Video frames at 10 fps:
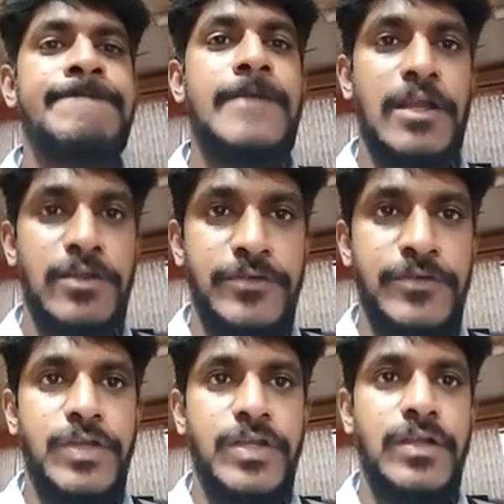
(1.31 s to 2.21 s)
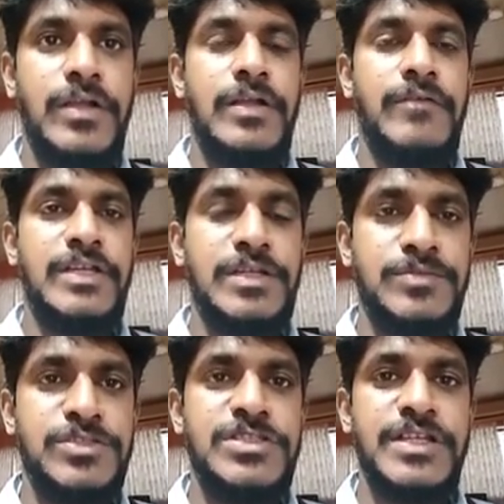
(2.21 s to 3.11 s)
Hello everyone,
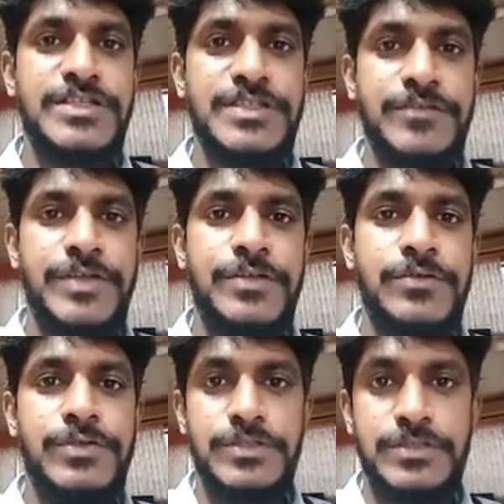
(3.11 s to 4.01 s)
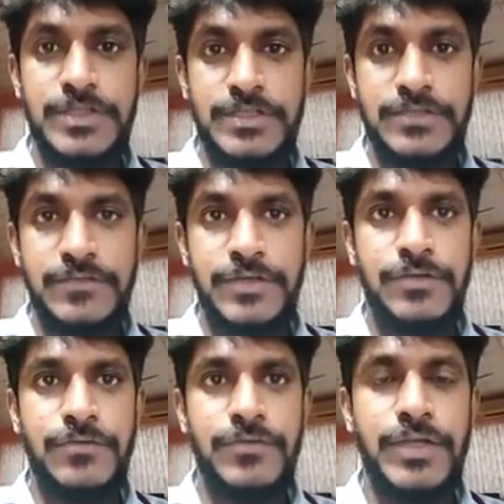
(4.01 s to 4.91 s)
welcome to this lecture video. In this lecture
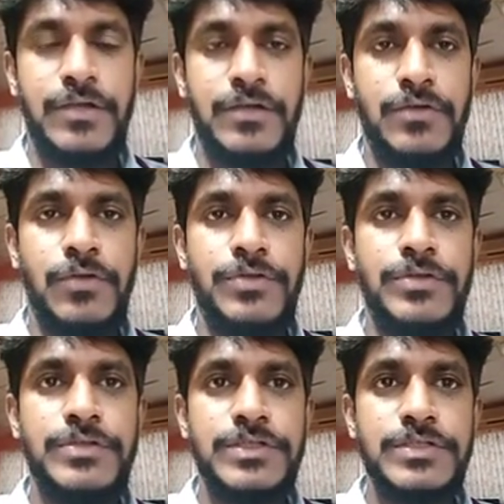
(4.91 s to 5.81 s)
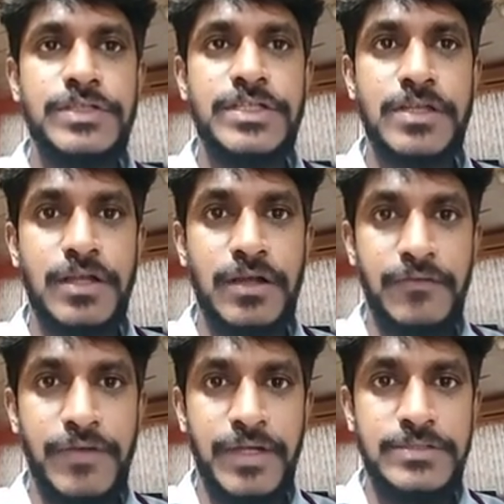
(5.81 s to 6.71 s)
video, we are going to discuss deadlock
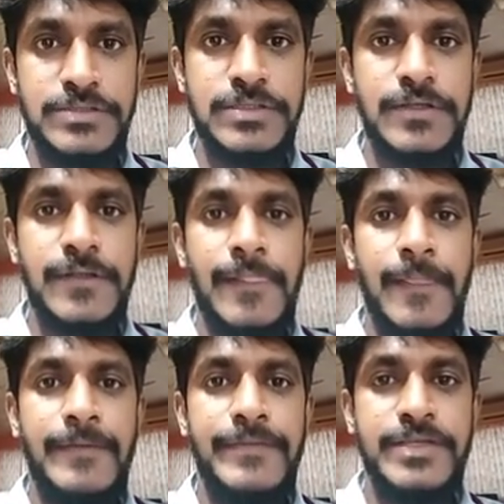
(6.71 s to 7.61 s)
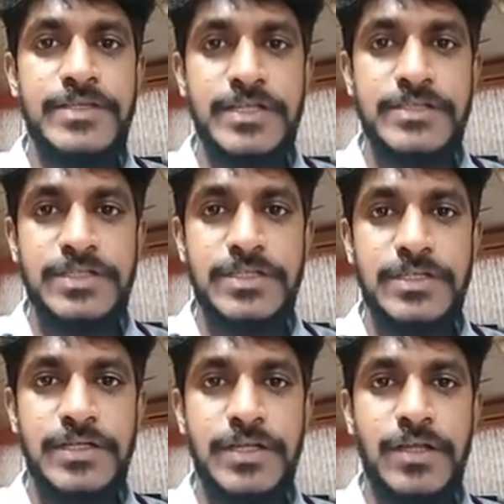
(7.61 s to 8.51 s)
avoidance. In this
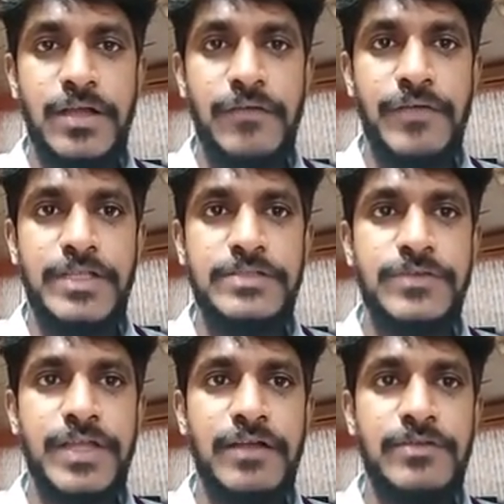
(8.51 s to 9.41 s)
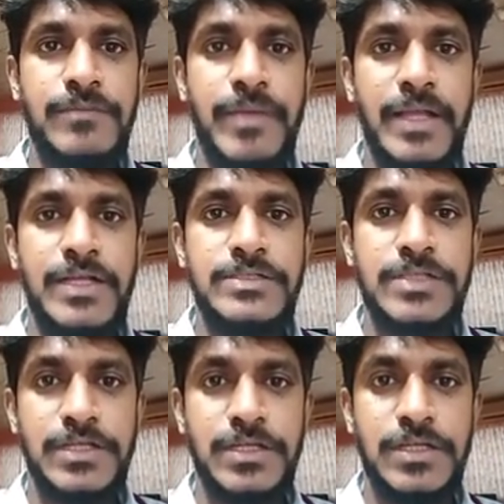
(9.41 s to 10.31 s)
lecture, deadlock avoidance, we have the
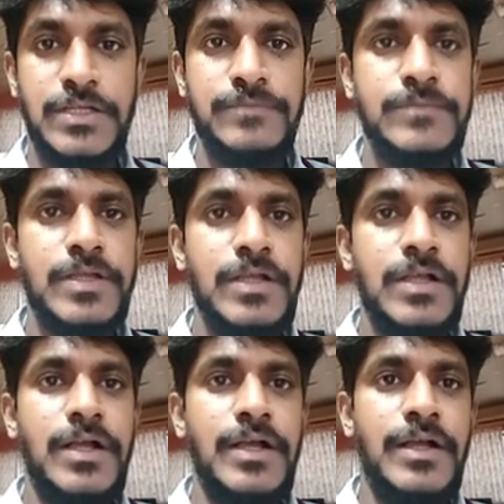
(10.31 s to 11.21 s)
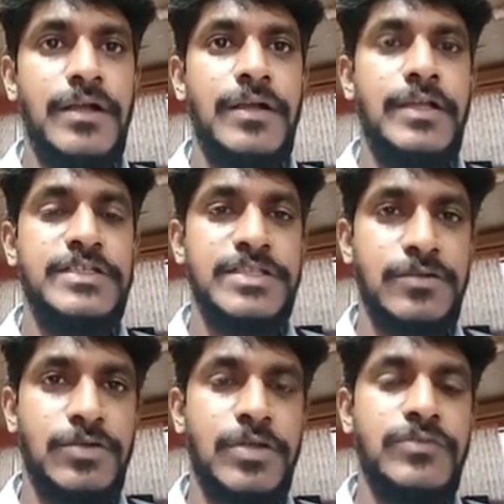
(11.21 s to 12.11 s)
banker's algorithm. It's
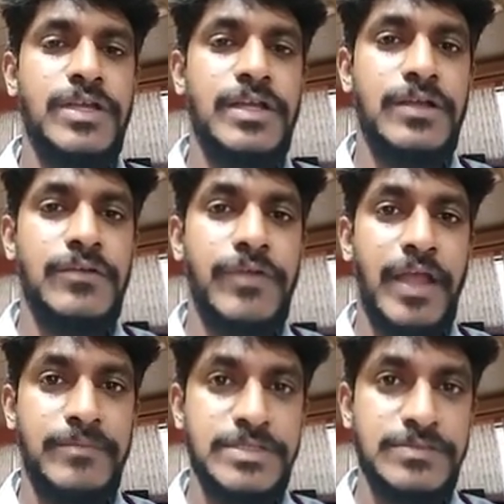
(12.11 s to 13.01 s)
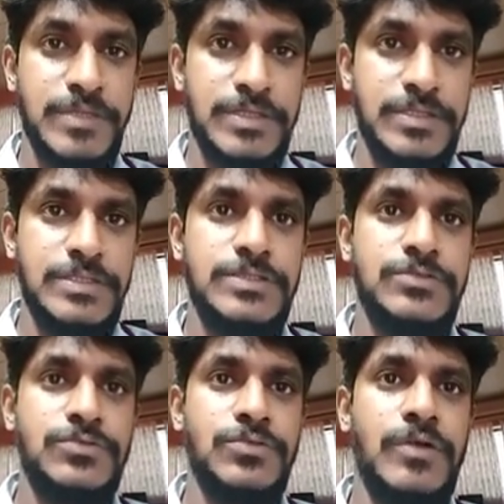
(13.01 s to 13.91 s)
one of the famous
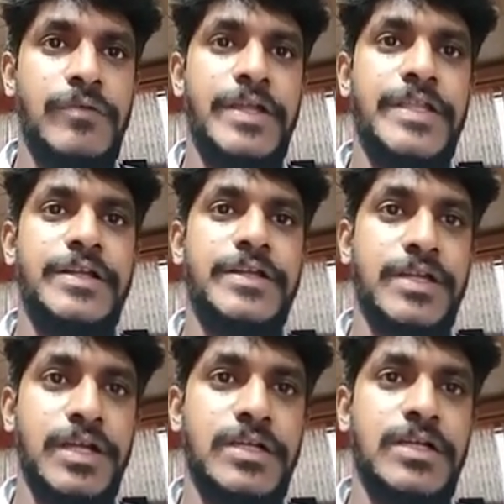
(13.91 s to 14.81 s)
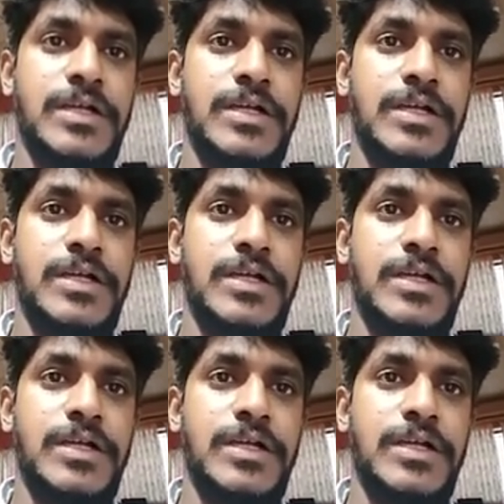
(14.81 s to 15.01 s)
methods to avoid the deadlock.